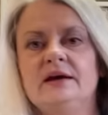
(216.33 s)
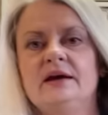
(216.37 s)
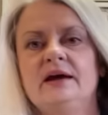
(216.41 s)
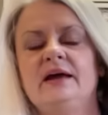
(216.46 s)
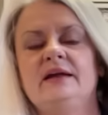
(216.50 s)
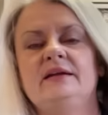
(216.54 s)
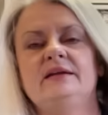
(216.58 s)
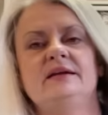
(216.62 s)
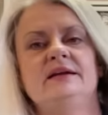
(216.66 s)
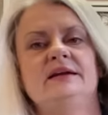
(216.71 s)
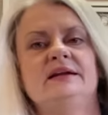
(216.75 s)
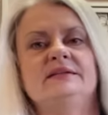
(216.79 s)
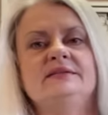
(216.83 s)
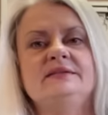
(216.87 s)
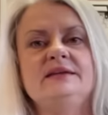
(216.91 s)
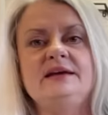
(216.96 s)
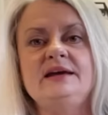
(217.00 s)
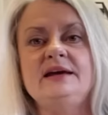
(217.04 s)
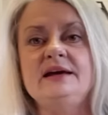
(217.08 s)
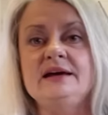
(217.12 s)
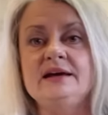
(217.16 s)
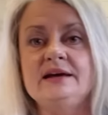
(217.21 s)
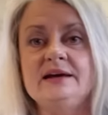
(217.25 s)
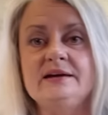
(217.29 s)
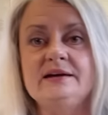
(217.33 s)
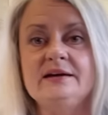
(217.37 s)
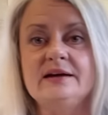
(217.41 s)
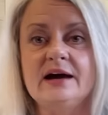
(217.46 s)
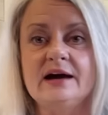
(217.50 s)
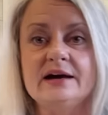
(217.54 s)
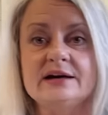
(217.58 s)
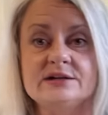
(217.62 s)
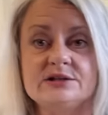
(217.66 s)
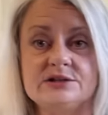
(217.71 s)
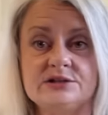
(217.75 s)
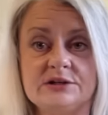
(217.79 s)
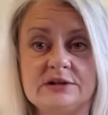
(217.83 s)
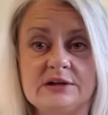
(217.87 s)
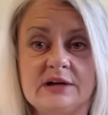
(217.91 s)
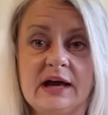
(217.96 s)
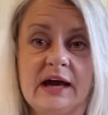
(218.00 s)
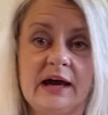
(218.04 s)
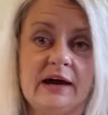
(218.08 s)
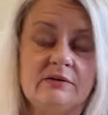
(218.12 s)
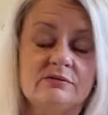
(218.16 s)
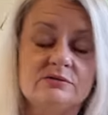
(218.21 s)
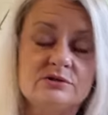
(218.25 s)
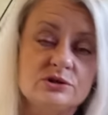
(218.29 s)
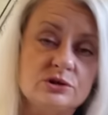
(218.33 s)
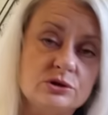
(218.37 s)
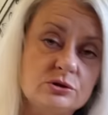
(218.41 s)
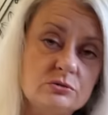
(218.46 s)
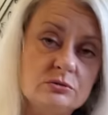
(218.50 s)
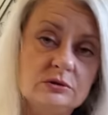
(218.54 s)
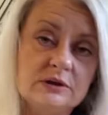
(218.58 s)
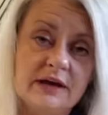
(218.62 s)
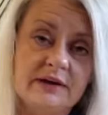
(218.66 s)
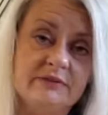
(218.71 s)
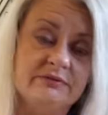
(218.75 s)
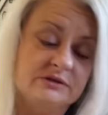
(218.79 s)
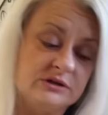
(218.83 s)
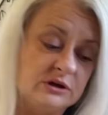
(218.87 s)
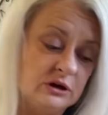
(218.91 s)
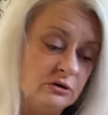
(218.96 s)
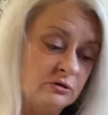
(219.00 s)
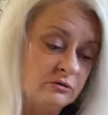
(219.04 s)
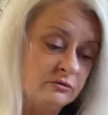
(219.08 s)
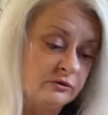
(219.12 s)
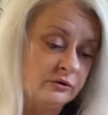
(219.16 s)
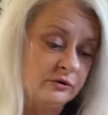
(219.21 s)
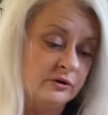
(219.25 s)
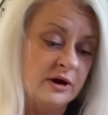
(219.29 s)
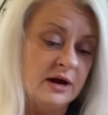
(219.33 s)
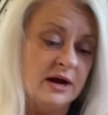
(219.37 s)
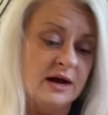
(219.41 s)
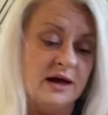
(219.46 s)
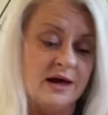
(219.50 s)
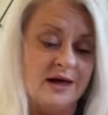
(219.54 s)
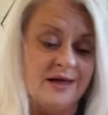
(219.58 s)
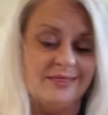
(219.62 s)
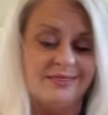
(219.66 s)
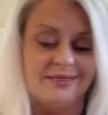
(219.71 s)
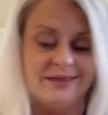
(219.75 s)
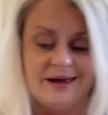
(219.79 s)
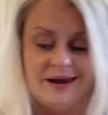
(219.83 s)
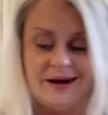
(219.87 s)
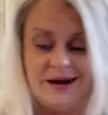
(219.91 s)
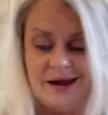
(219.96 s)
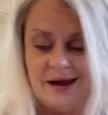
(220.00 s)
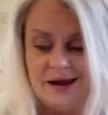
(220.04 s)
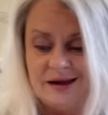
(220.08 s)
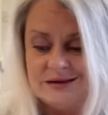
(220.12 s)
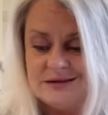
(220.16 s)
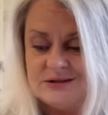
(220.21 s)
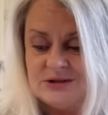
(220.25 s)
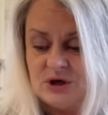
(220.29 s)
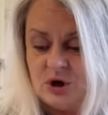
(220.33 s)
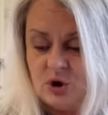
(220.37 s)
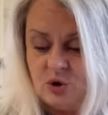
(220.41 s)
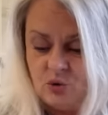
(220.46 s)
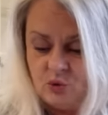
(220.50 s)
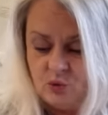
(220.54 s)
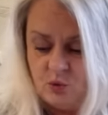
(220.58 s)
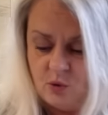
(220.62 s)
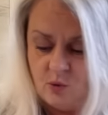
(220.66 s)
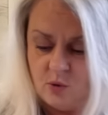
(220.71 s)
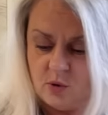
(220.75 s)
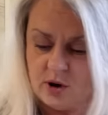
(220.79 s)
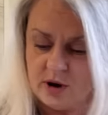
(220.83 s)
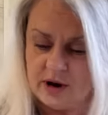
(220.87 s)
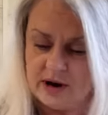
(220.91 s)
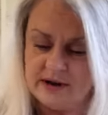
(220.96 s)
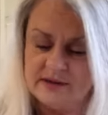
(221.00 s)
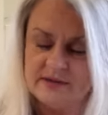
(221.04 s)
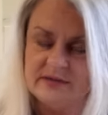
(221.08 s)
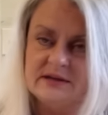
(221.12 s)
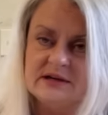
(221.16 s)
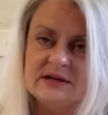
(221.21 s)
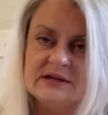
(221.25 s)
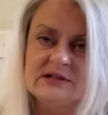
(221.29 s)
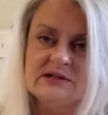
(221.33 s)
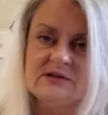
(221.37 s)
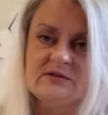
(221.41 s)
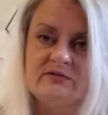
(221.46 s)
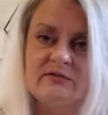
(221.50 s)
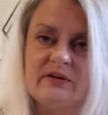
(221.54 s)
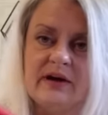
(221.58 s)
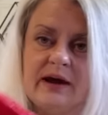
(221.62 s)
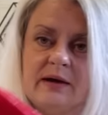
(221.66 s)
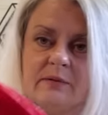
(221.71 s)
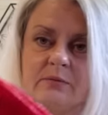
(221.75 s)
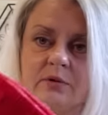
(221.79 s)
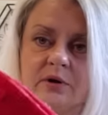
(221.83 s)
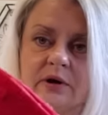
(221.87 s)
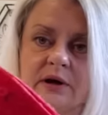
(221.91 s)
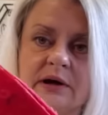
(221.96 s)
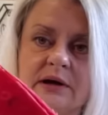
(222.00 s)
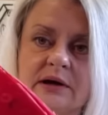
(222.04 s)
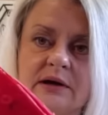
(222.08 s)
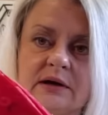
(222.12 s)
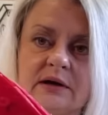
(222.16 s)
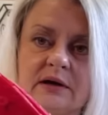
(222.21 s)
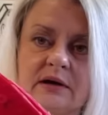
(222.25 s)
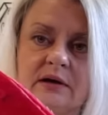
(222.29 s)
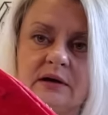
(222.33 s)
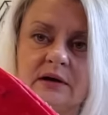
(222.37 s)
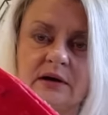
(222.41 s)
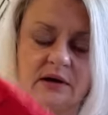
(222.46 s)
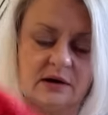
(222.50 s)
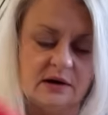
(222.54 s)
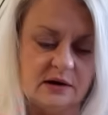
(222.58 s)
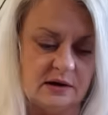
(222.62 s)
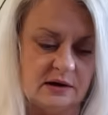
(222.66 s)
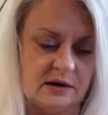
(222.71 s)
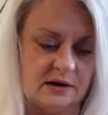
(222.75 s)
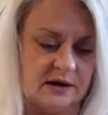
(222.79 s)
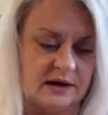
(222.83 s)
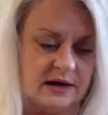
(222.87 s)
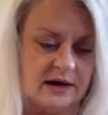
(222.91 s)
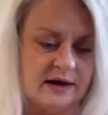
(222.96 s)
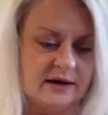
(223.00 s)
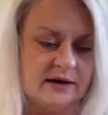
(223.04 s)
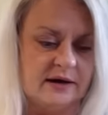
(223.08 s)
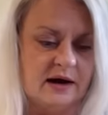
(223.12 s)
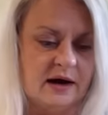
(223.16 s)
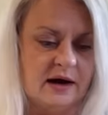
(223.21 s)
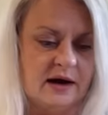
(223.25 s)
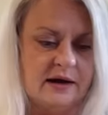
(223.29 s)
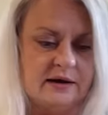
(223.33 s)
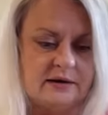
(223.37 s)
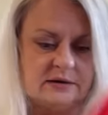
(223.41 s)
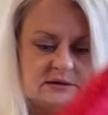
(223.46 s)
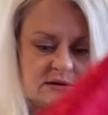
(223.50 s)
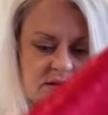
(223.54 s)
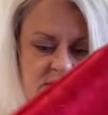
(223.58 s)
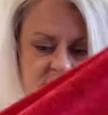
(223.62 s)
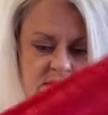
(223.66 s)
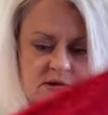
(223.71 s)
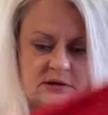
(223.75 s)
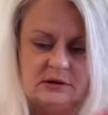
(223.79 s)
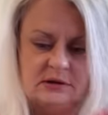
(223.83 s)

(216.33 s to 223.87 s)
And then at the end, I should have two left over that I don't want. This fabric, uh, I got